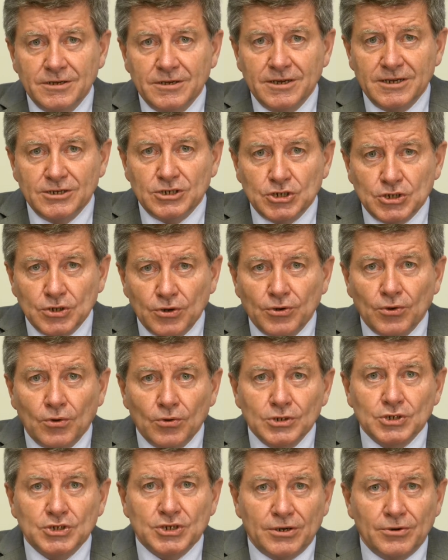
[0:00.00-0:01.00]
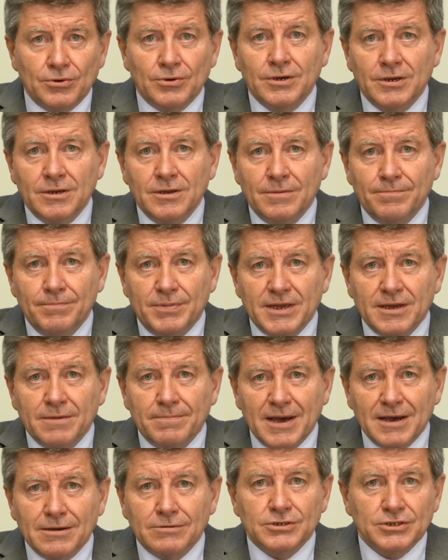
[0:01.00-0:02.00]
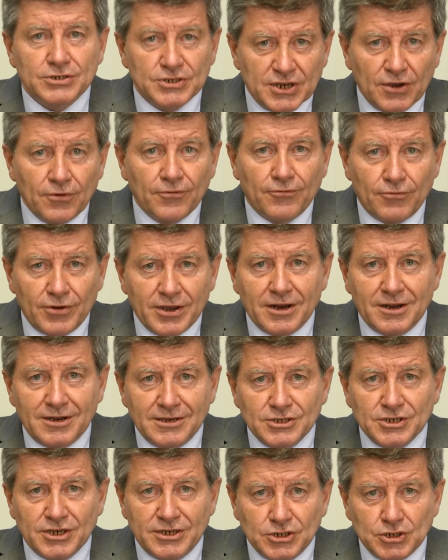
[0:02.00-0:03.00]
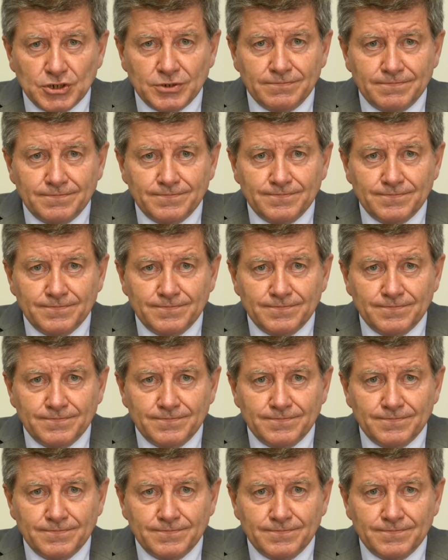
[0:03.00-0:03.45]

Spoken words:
It should also be about self-realization.